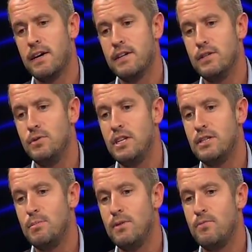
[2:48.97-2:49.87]
You need
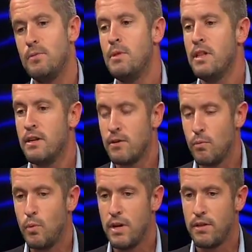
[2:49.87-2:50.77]
to be familiar
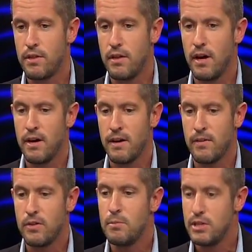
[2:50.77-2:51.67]
with
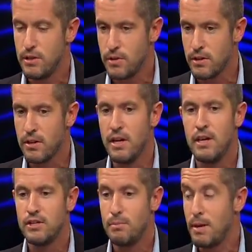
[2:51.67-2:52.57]
the material
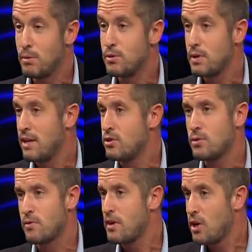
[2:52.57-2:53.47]
to be able to, again,
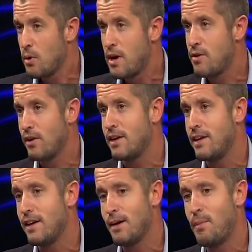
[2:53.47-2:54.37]
talk very
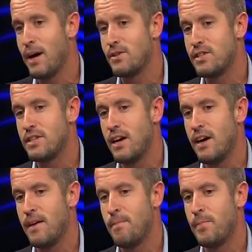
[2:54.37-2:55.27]
coherently about
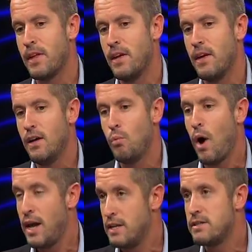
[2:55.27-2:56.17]

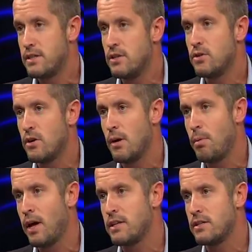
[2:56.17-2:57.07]
why it is that you're
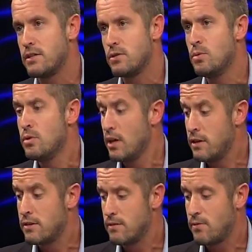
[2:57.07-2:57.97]
applying to school
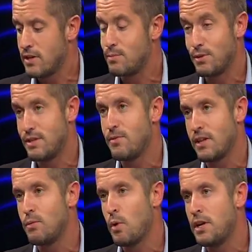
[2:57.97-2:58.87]
and very
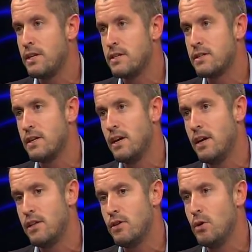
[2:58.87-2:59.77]
specifically what it is
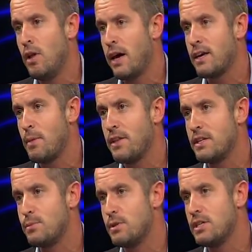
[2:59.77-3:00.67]
that you like about
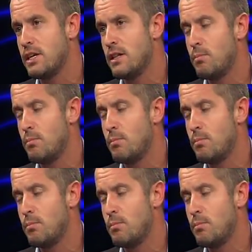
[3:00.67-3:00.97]
this particular